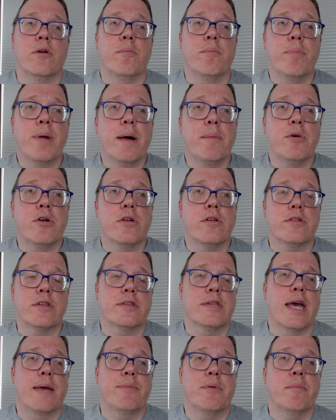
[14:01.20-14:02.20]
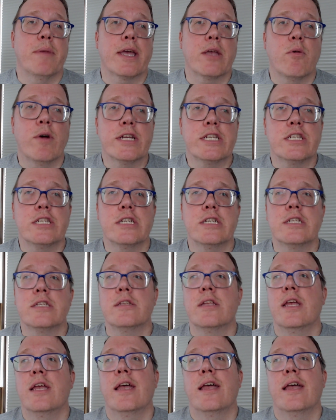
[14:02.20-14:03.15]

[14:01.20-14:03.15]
bubble to type in my question.